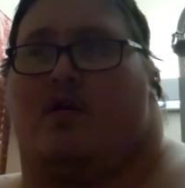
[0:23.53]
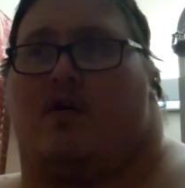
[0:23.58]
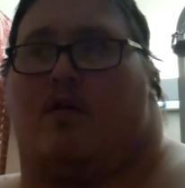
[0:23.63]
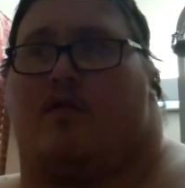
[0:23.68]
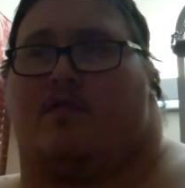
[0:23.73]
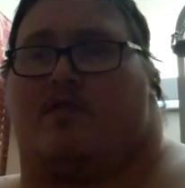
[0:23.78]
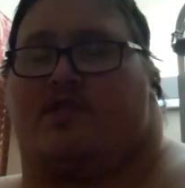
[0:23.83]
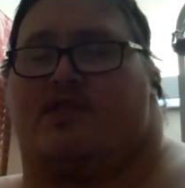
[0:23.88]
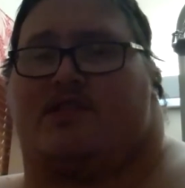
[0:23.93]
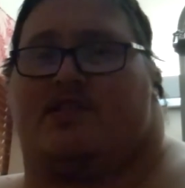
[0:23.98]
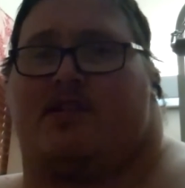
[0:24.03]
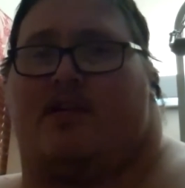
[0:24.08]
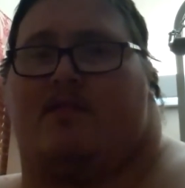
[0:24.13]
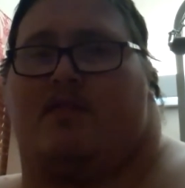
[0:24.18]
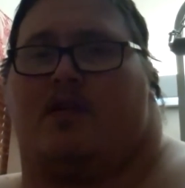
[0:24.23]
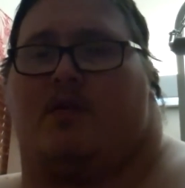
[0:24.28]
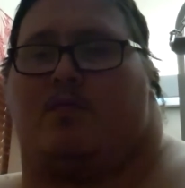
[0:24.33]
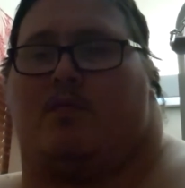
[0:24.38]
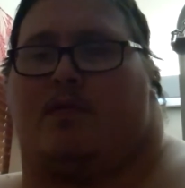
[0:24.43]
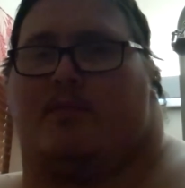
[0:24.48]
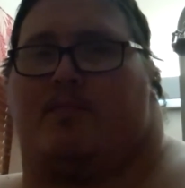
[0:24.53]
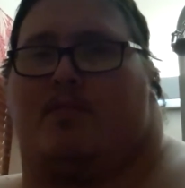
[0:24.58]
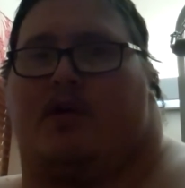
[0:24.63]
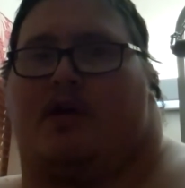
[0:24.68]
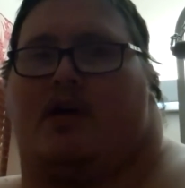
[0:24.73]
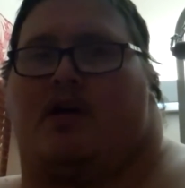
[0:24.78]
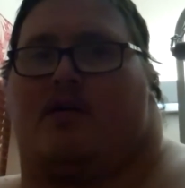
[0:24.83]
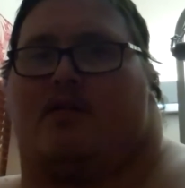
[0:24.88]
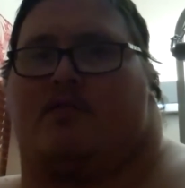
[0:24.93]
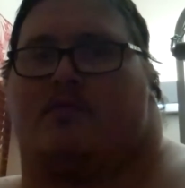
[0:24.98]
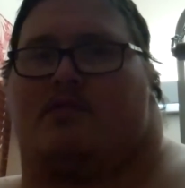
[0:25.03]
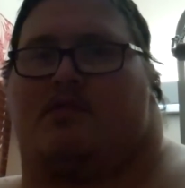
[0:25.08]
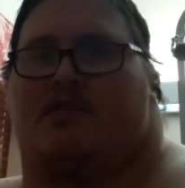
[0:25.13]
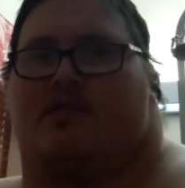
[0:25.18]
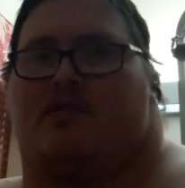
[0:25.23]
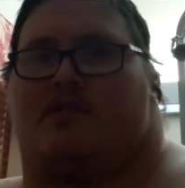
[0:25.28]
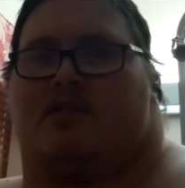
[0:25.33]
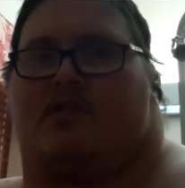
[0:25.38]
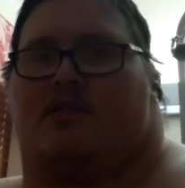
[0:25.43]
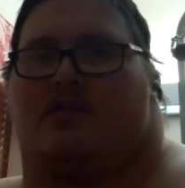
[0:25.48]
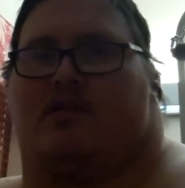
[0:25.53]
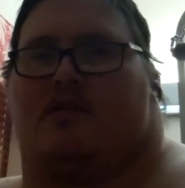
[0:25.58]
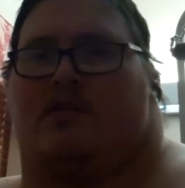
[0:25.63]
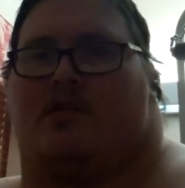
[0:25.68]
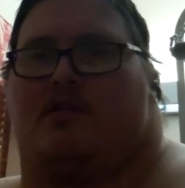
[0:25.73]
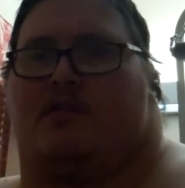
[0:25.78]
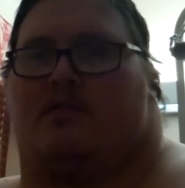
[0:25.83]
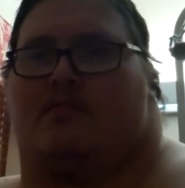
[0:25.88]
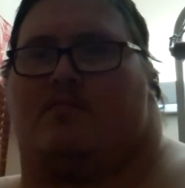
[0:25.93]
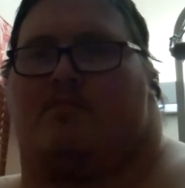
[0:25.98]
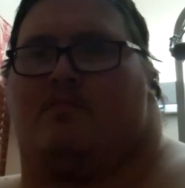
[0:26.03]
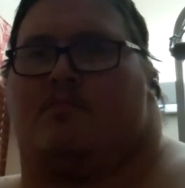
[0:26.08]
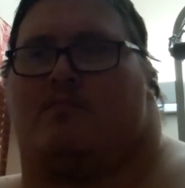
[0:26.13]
over 71 pounds in